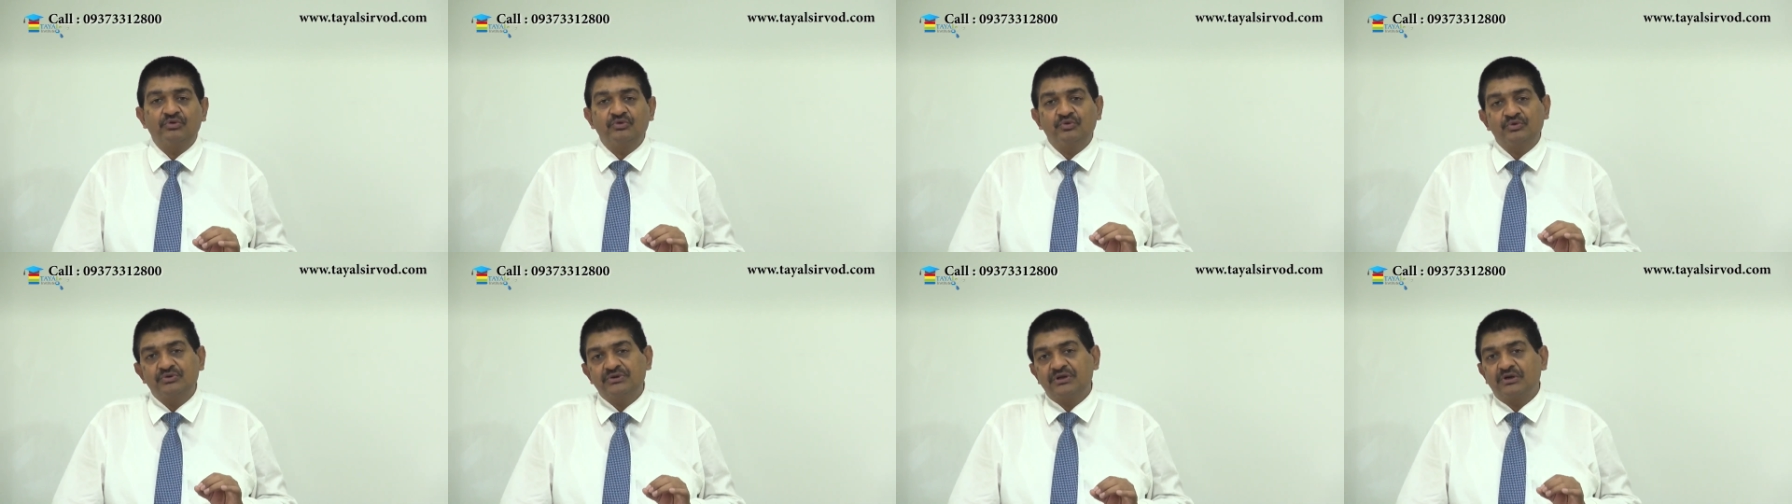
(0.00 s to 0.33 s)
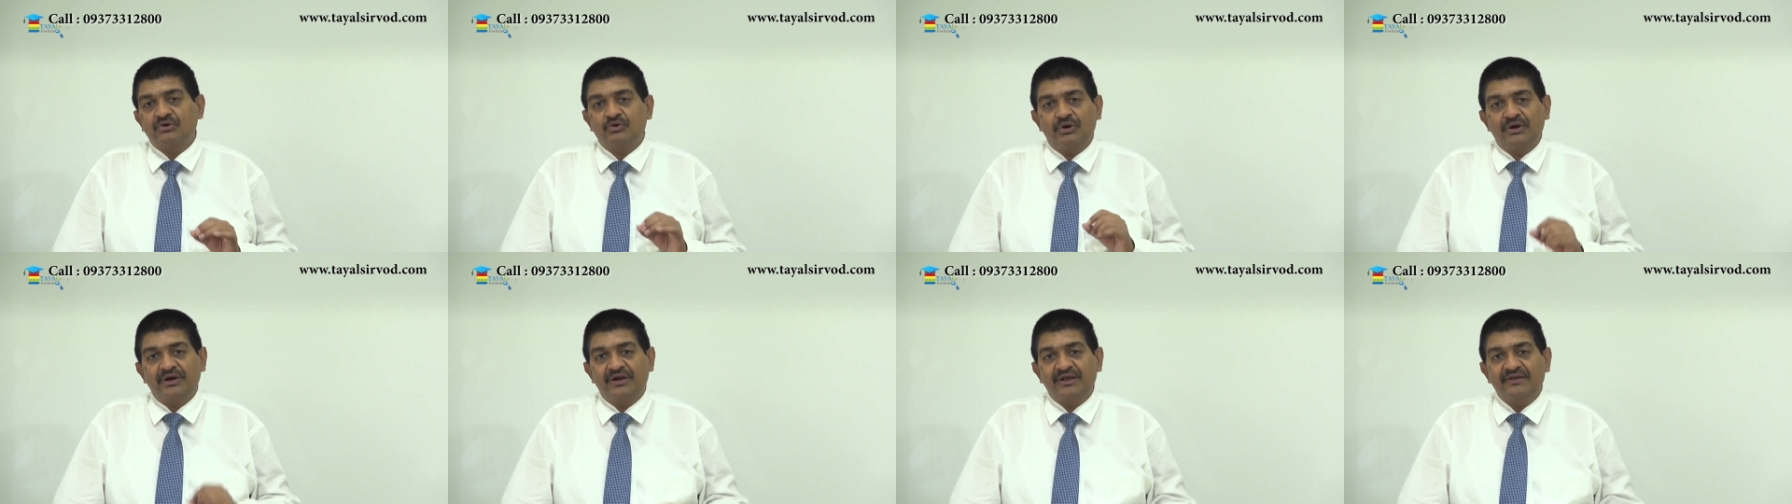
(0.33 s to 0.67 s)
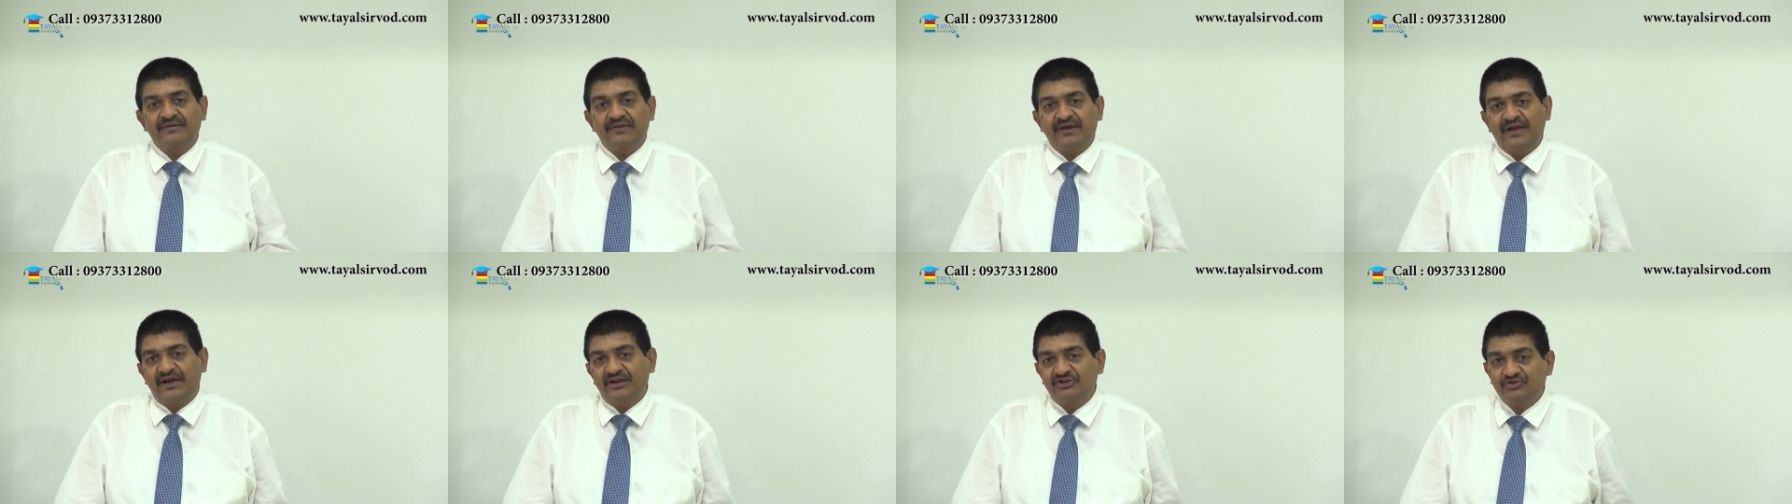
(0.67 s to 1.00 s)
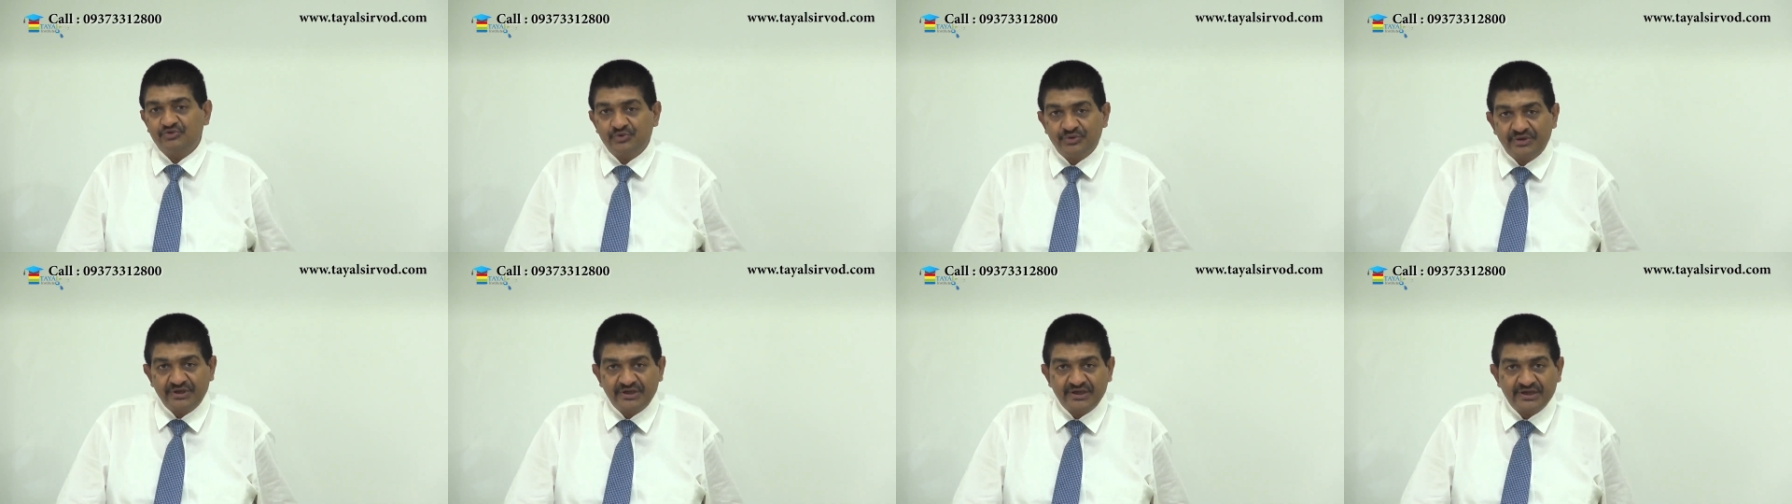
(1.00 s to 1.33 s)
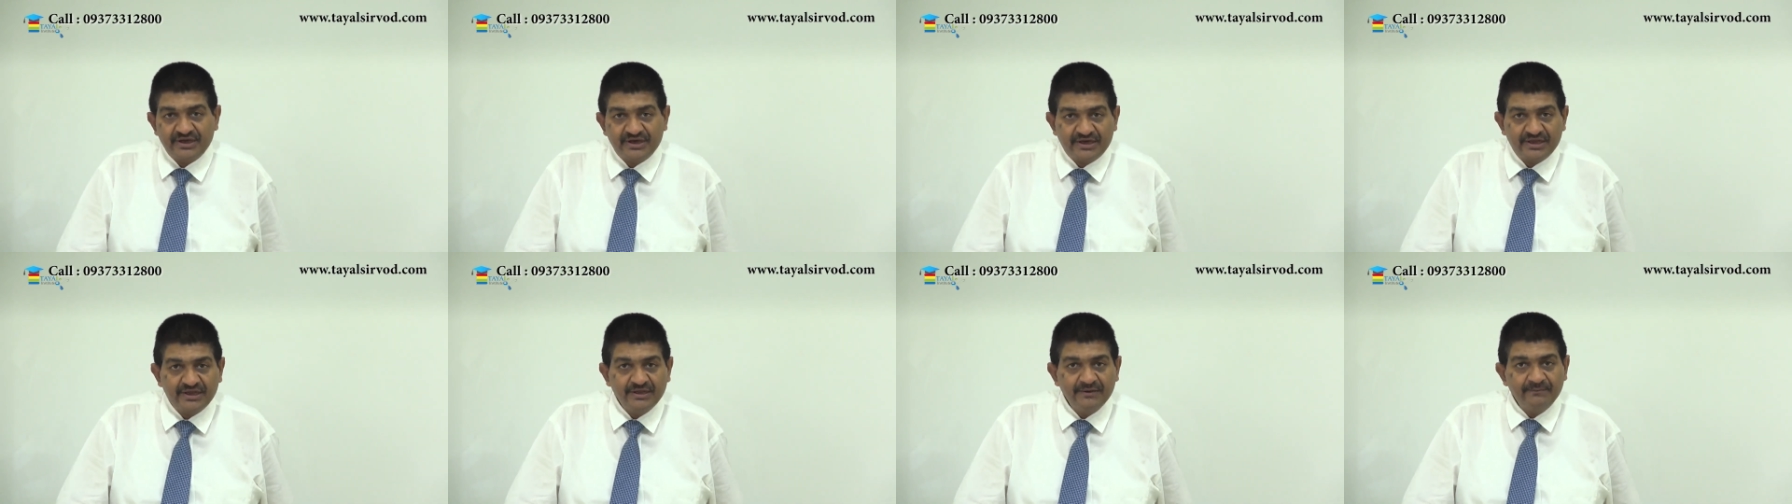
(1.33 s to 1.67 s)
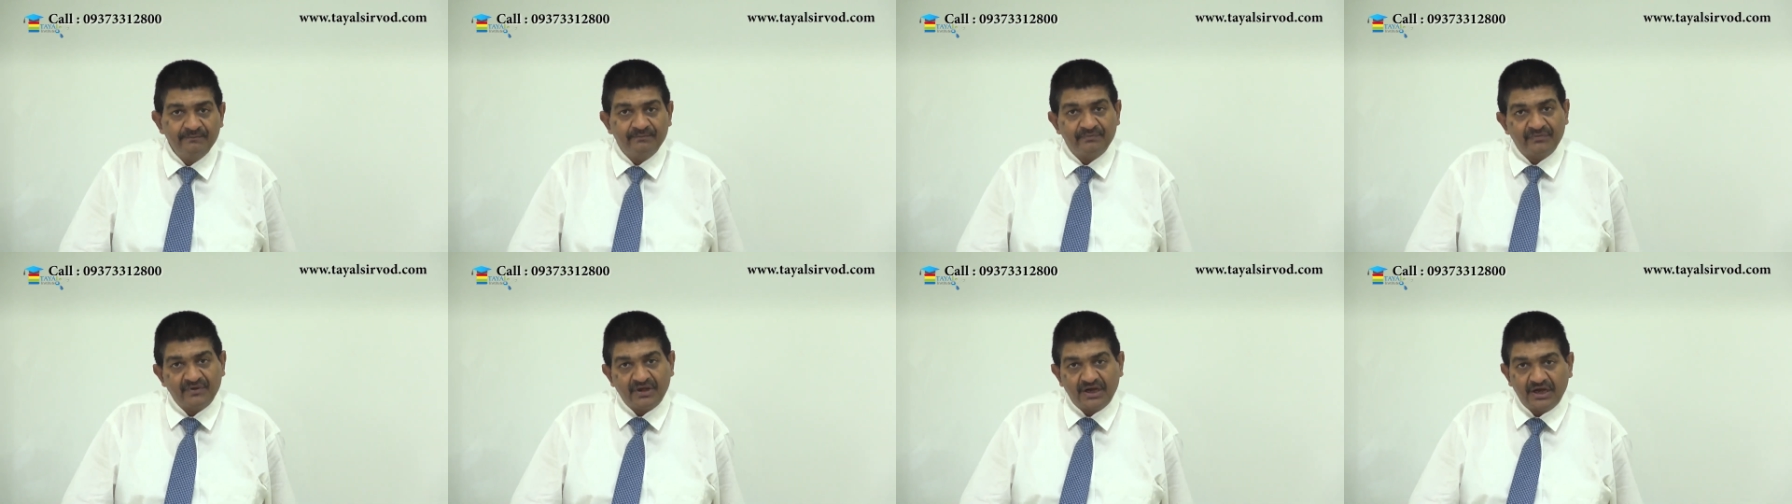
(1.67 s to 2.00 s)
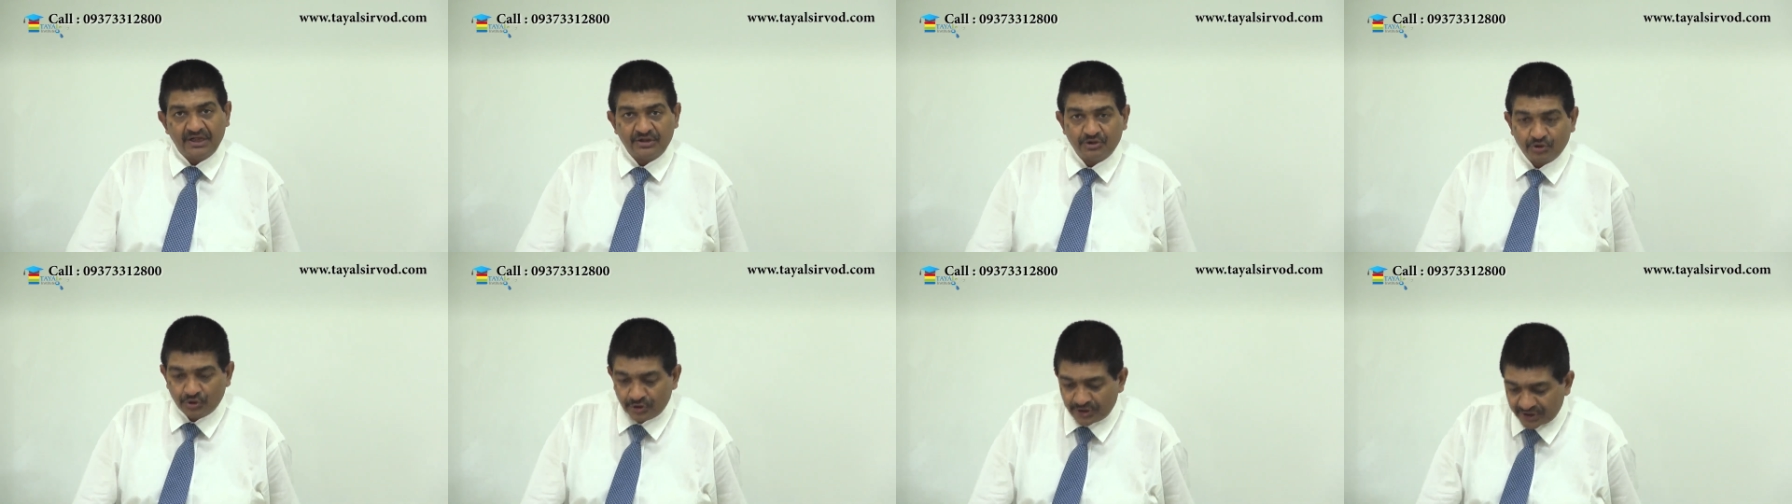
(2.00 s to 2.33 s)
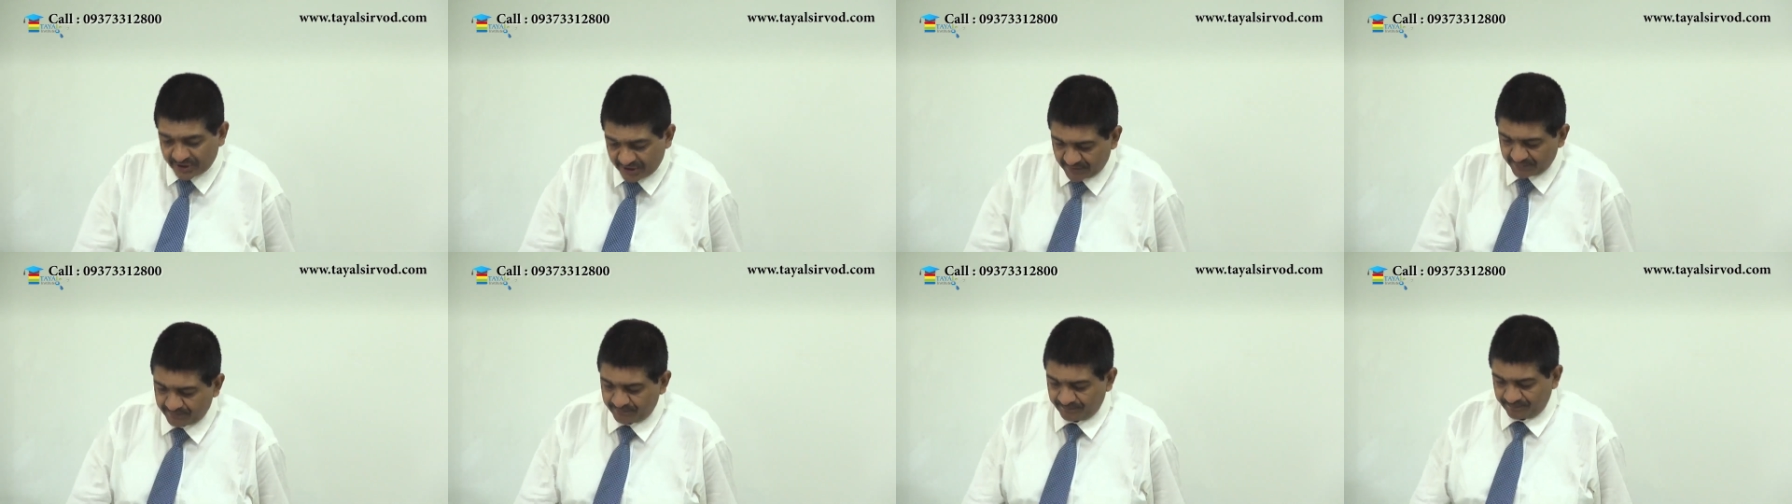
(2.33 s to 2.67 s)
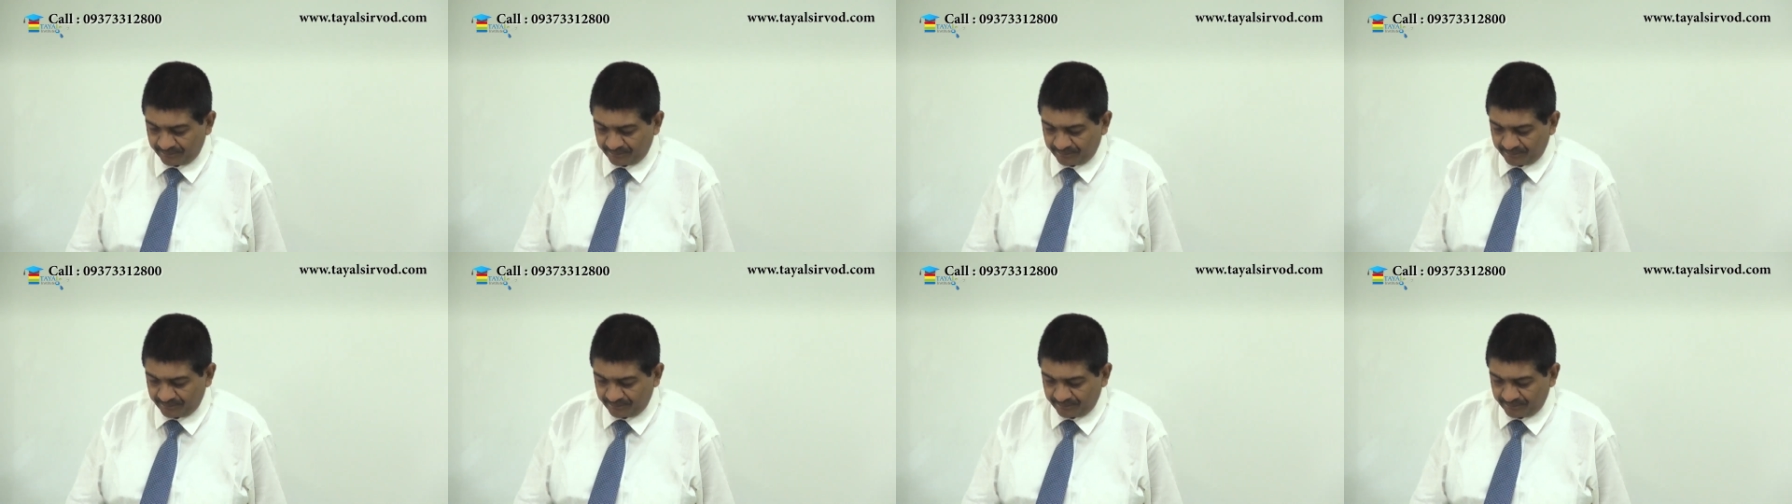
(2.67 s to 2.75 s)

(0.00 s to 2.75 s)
those are called as adjudicating authority